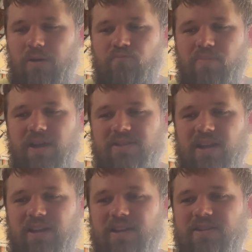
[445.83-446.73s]
Best
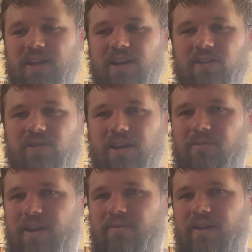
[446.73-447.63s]
I can tell, I
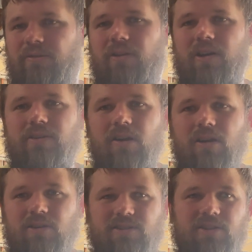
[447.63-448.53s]
don't have any rod
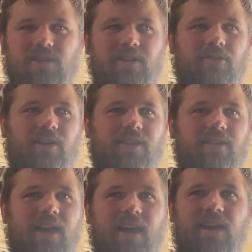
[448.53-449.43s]
knocks, nothing like
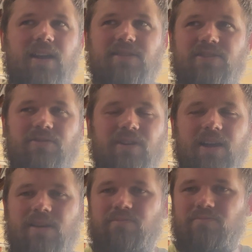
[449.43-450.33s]
that. I still
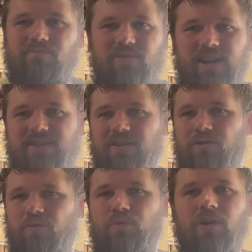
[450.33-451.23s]
got decent
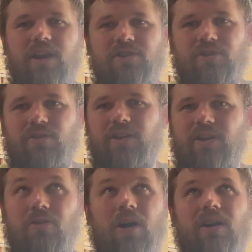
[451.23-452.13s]
oil pressure,
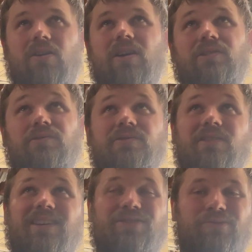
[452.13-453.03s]
hot idles at
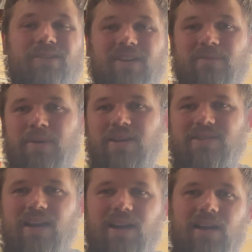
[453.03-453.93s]
like 25
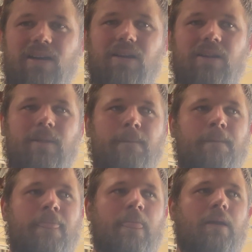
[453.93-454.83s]
PSI.
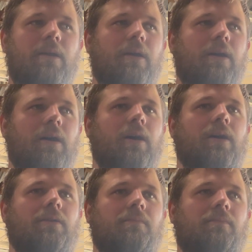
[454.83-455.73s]

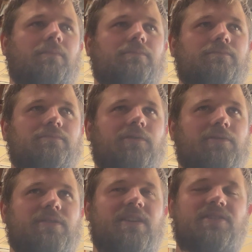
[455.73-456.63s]
Of
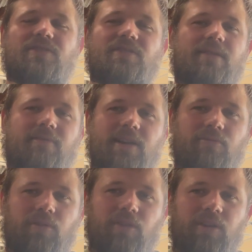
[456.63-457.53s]
course, the engine's never had
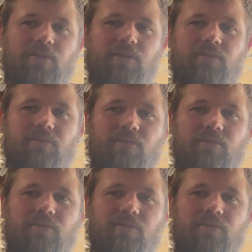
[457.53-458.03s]
really good